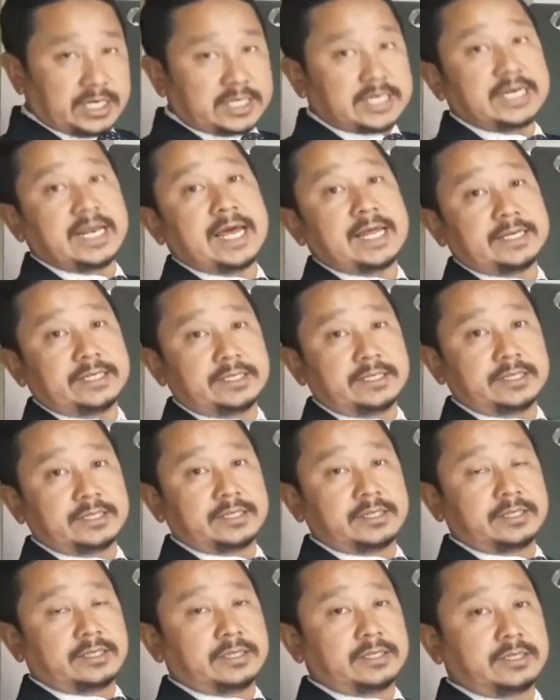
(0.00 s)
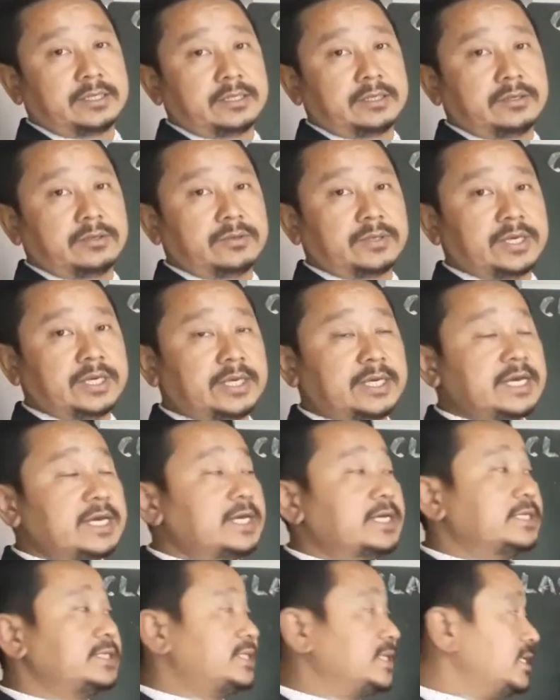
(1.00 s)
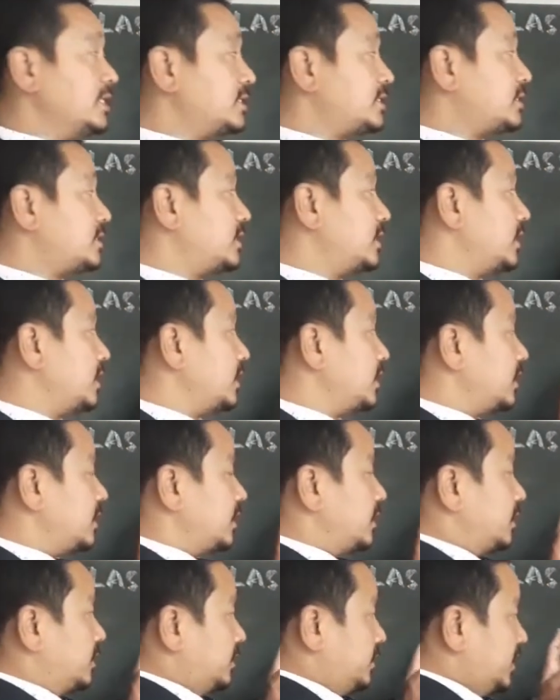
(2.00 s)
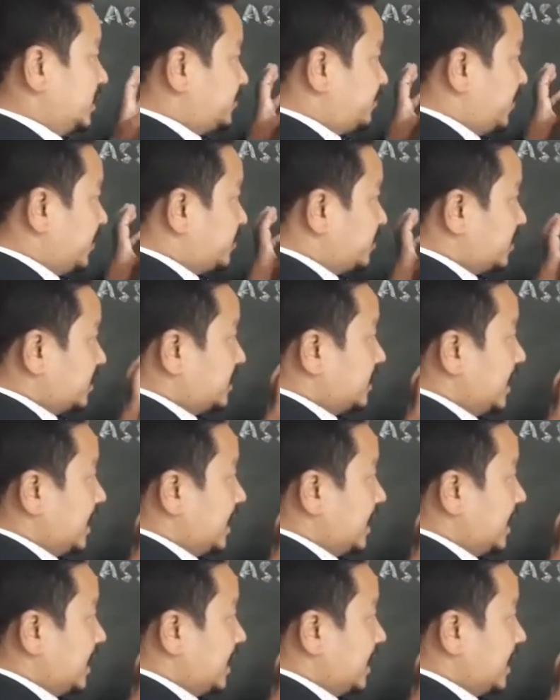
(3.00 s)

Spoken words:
gland. Okay, since these pituitary